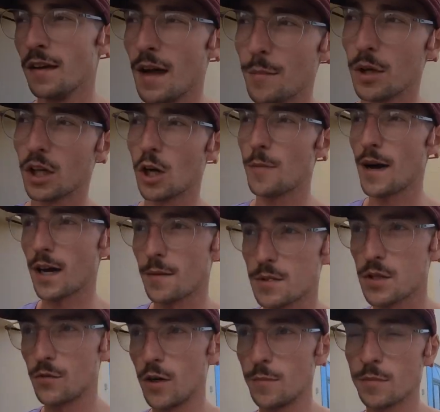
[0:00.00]
Now I'm gonna go back up
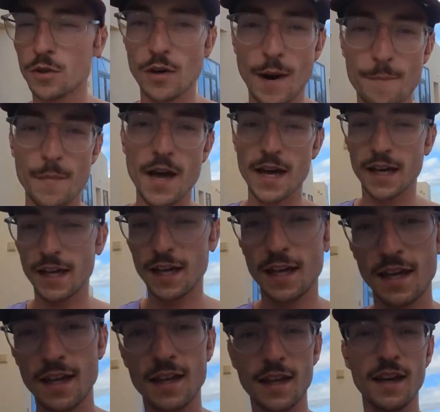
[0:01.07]
to the room, grab Meg,
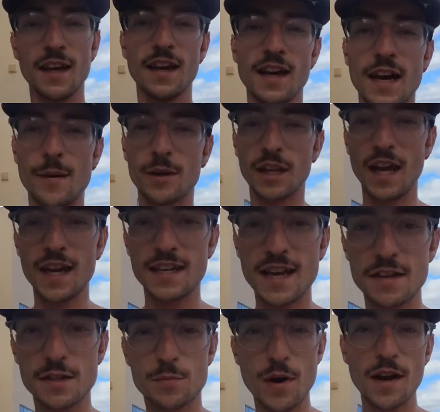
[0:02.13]
and we're gonna head
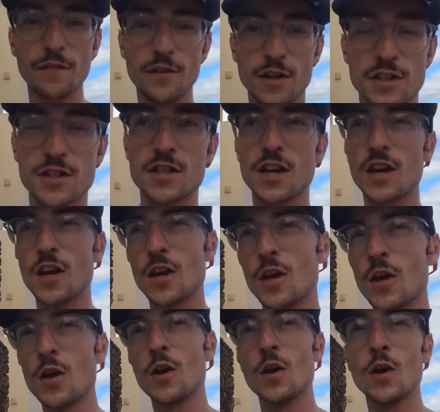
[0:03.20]
down to breakfast.
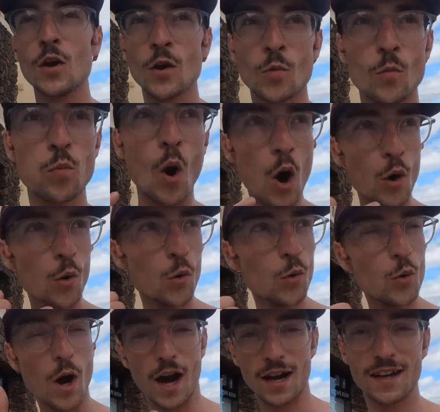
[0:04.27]

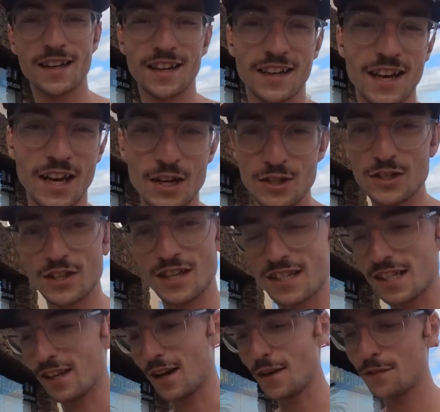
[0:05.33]
Woo, I could get used to
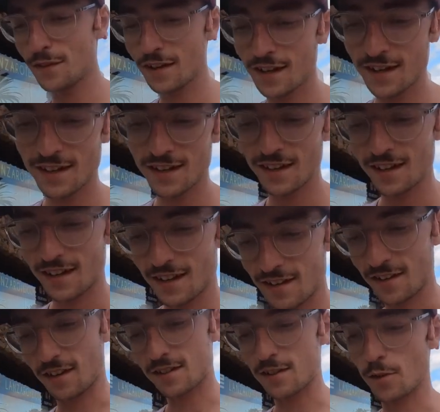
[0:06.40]
this life.
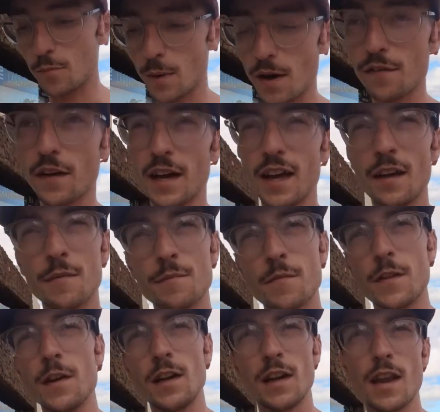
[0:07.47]
Nice little buffet,
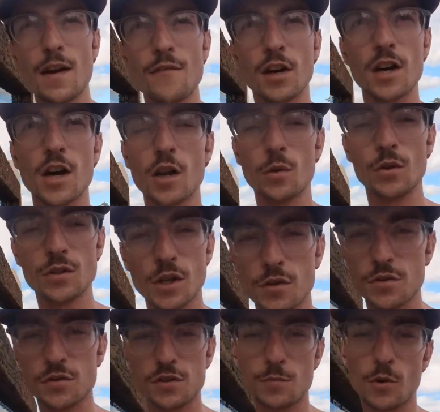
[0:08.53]
I'm feeling avocado on
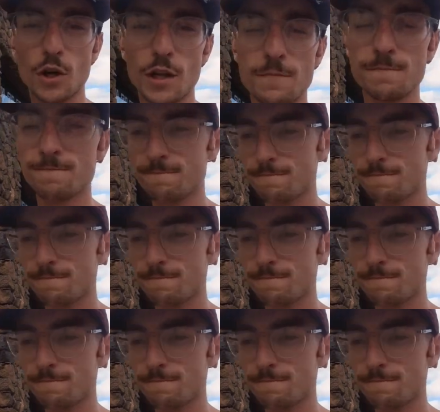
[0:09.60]
toast this morning.